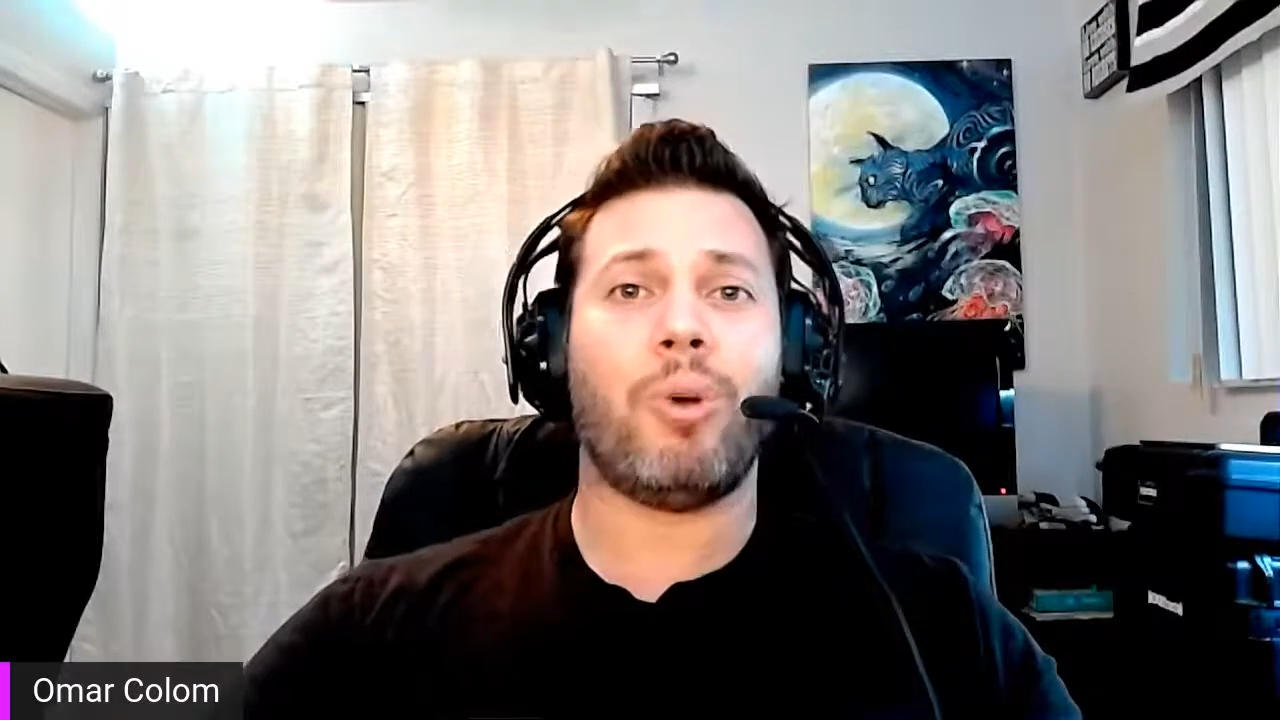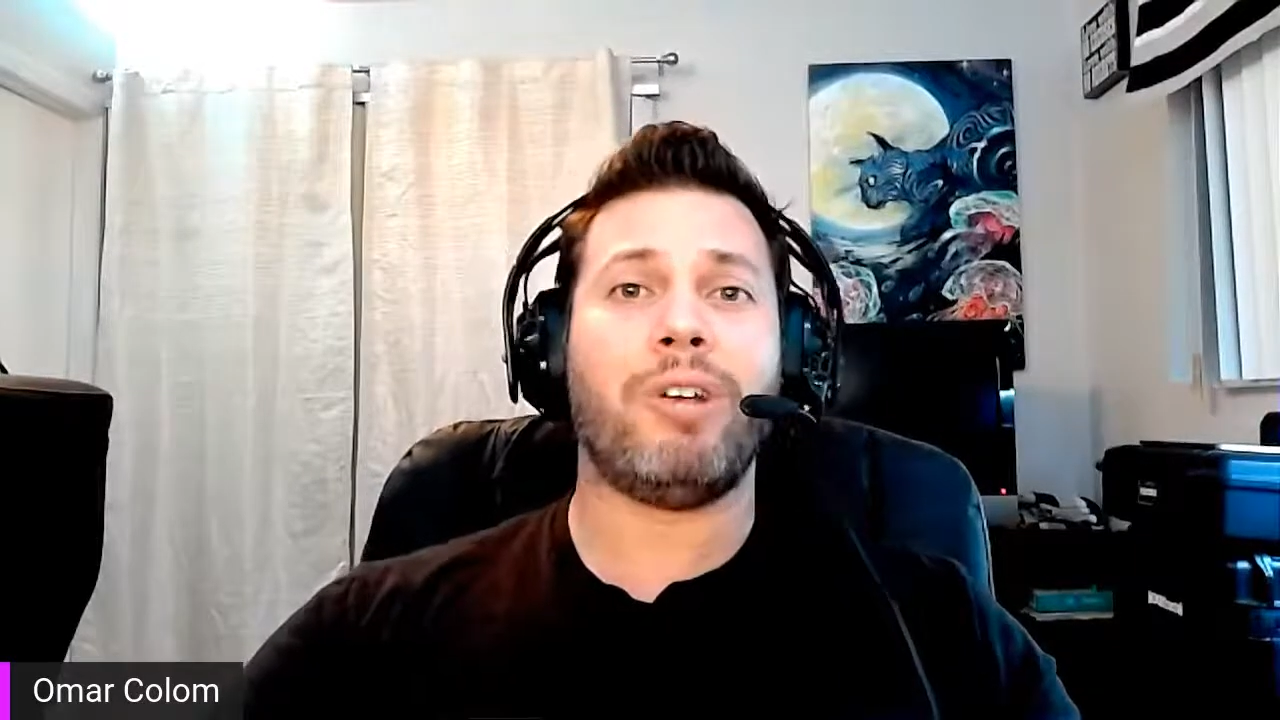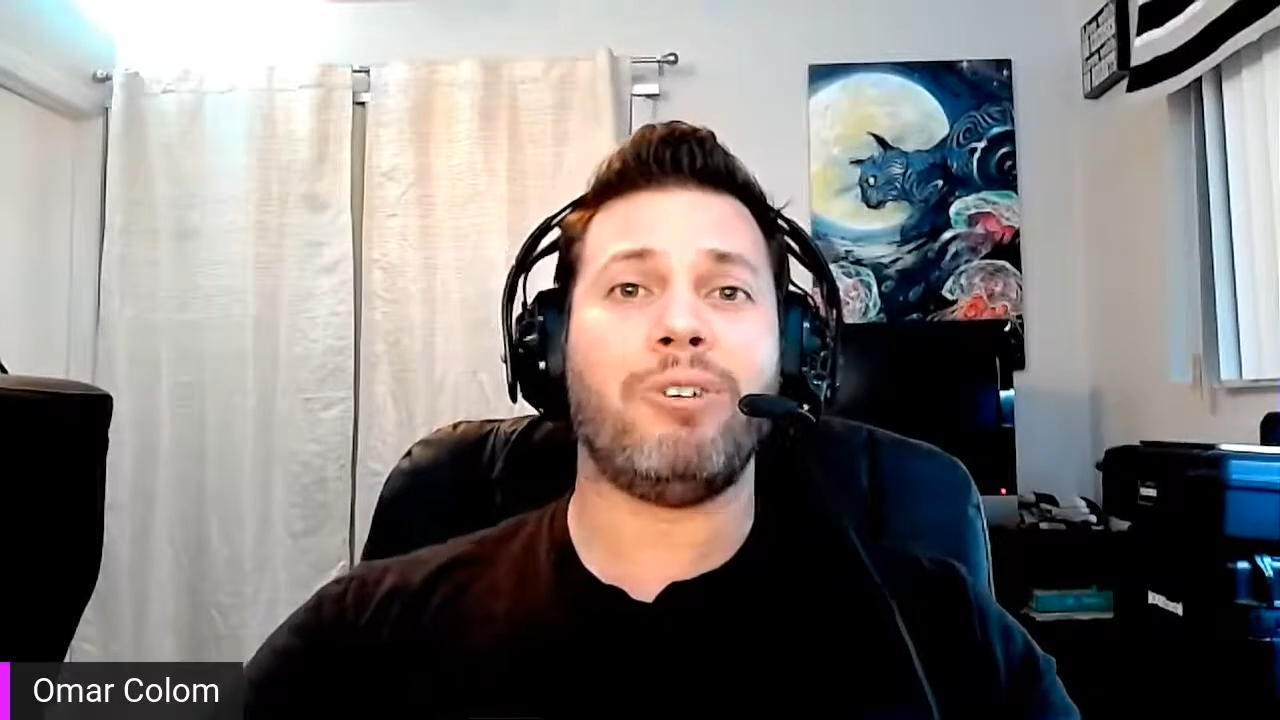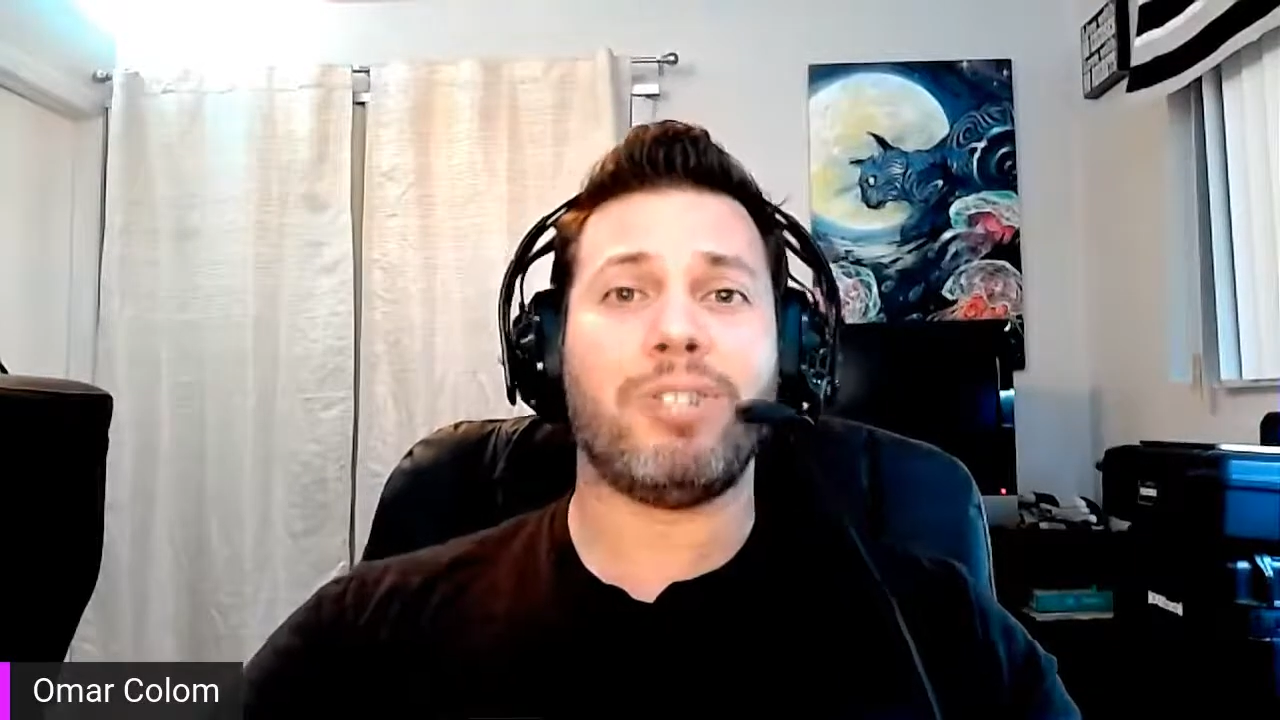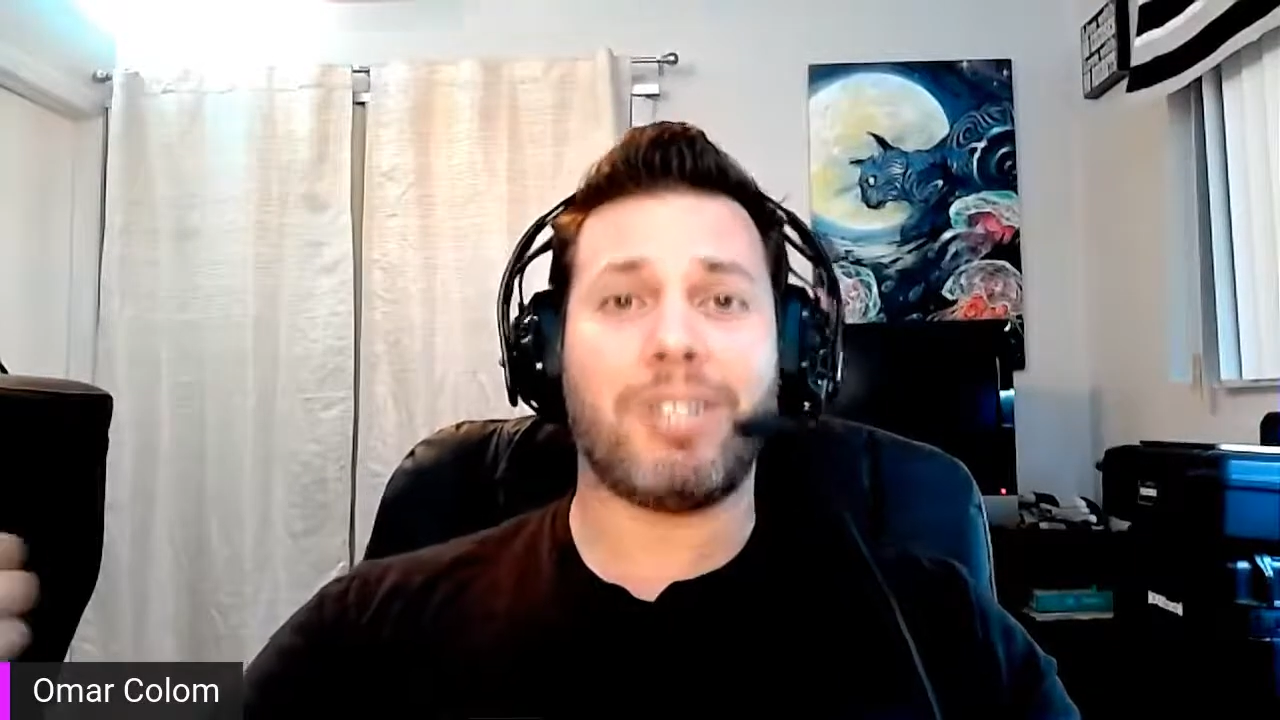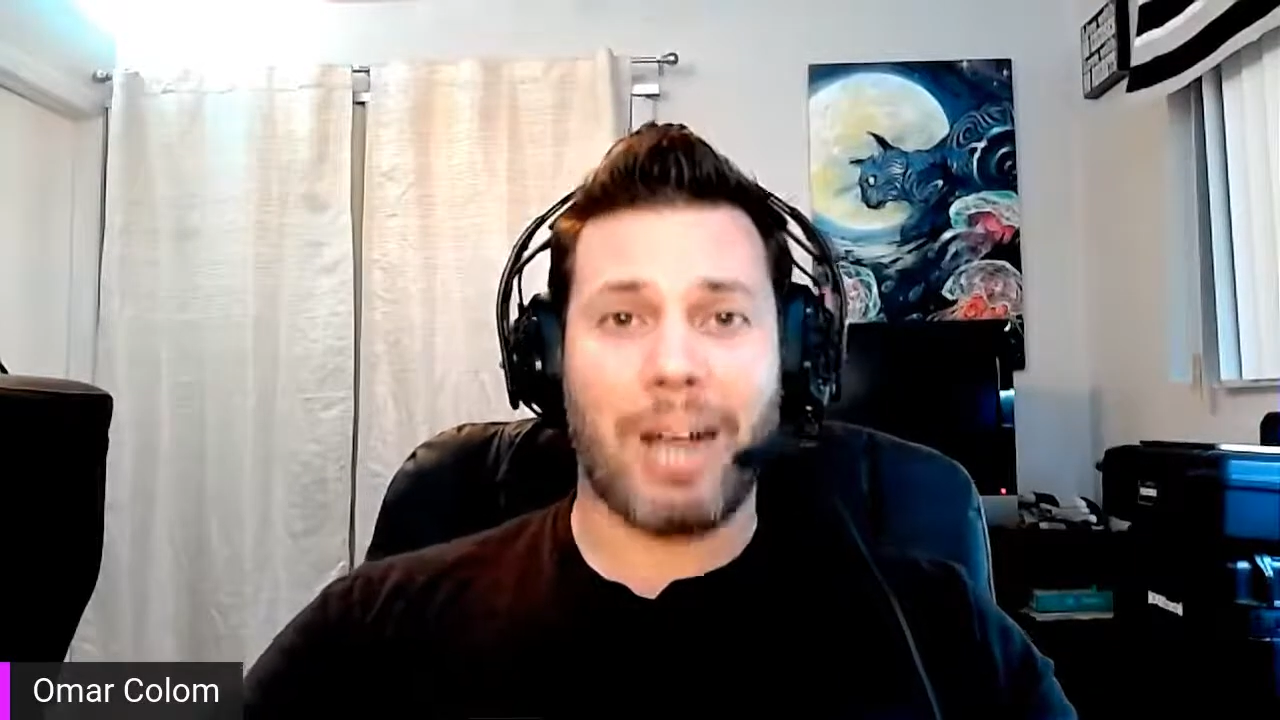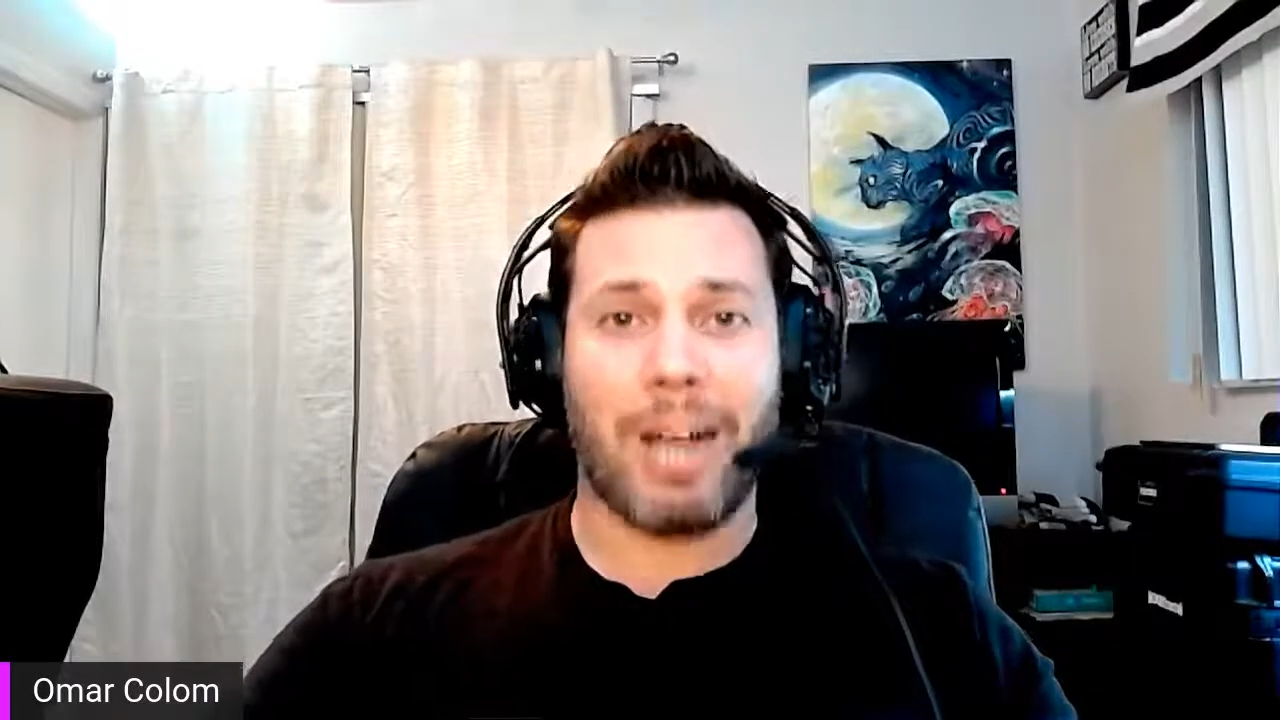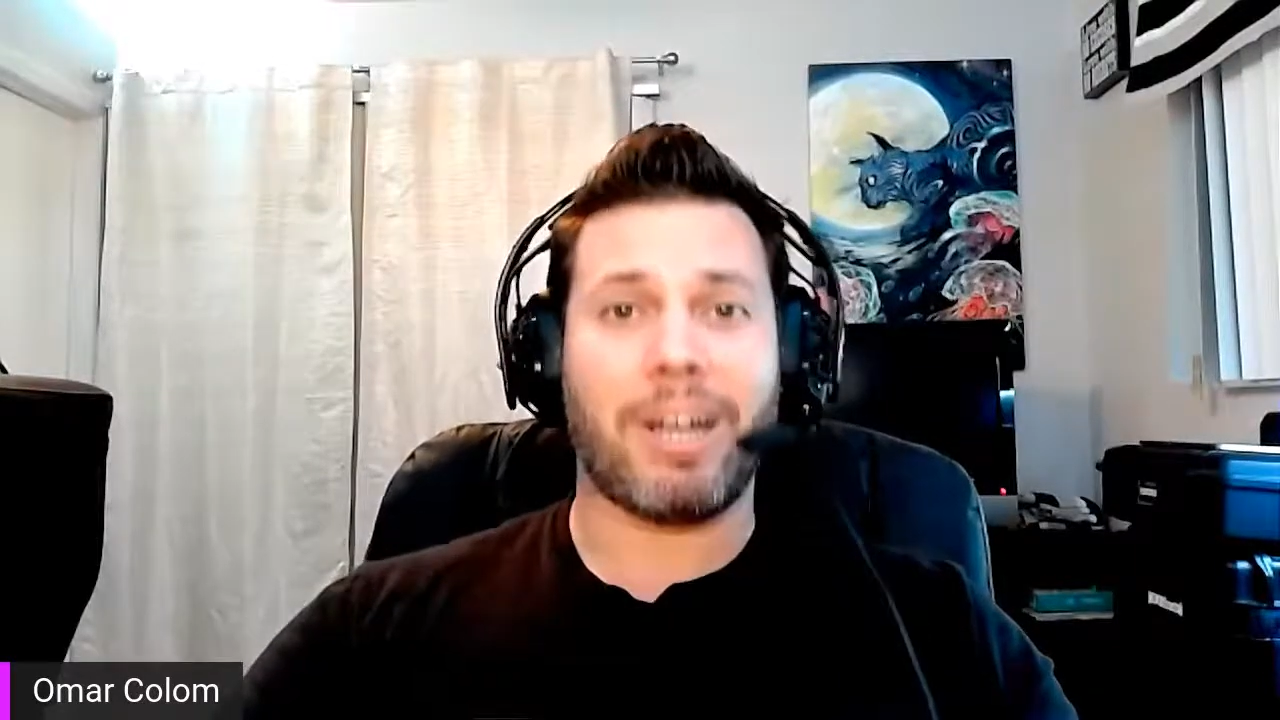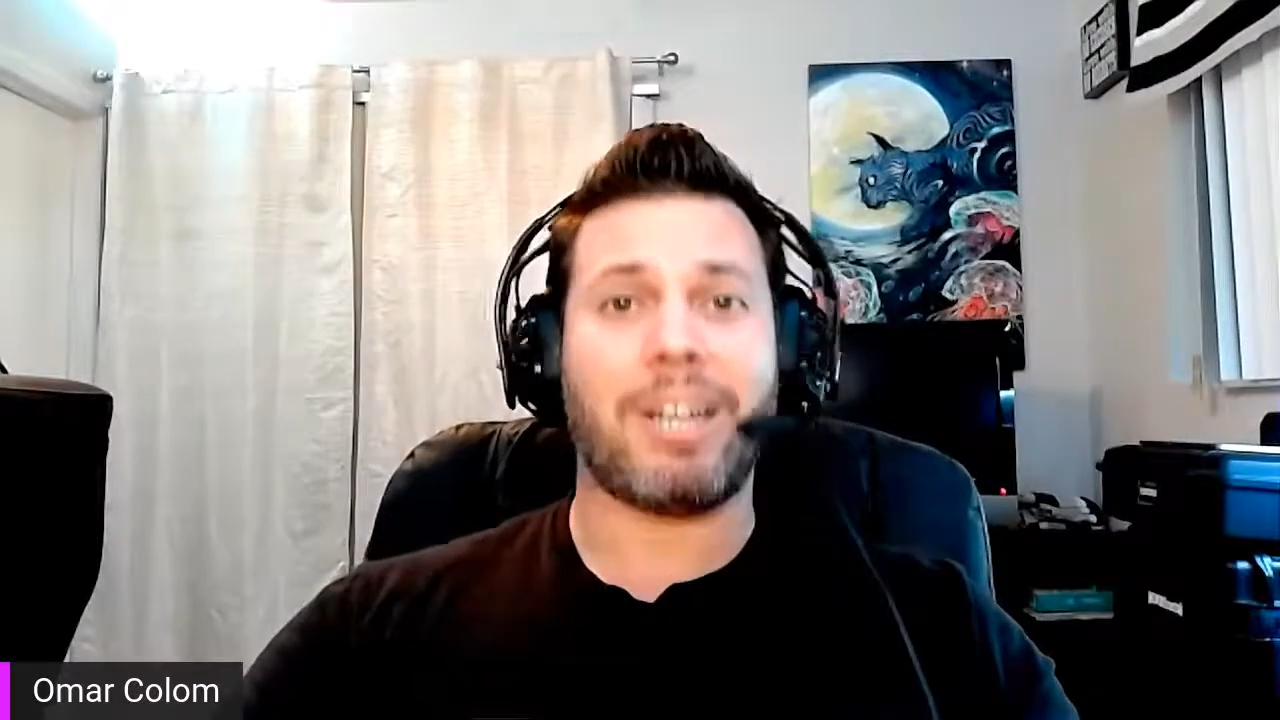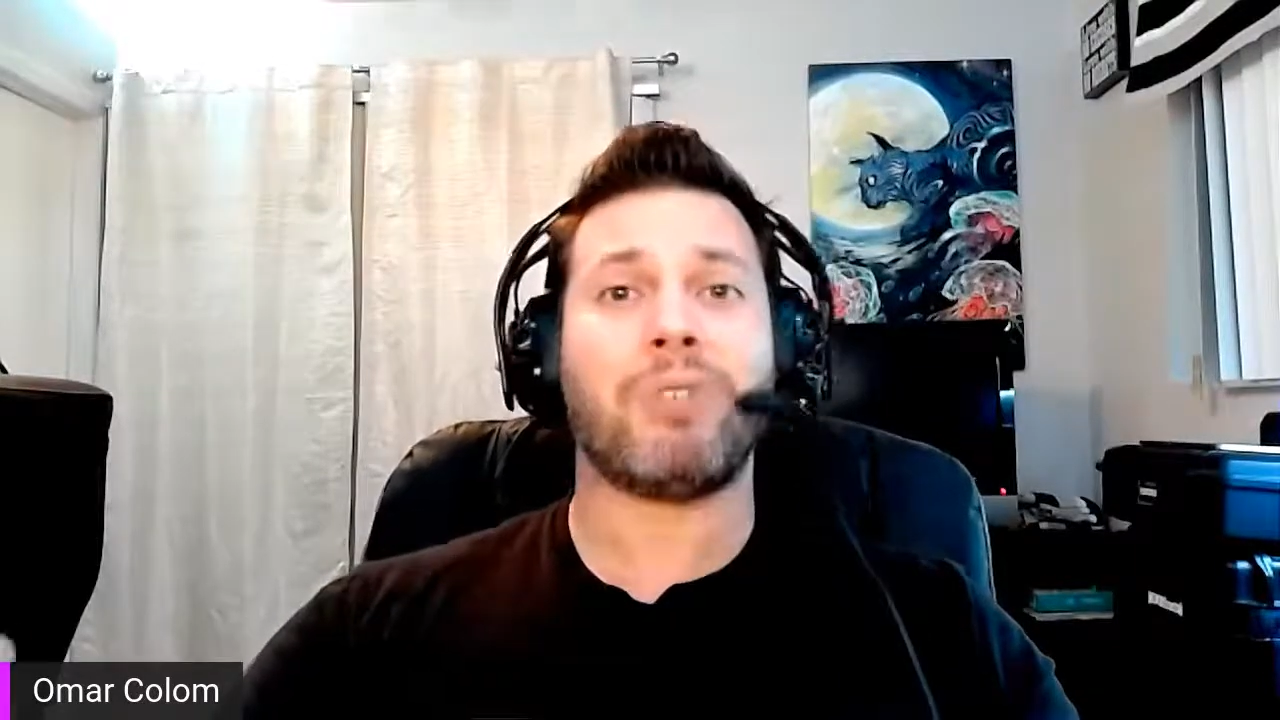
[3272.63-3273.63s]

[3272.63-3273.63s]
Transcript: here's the timeline,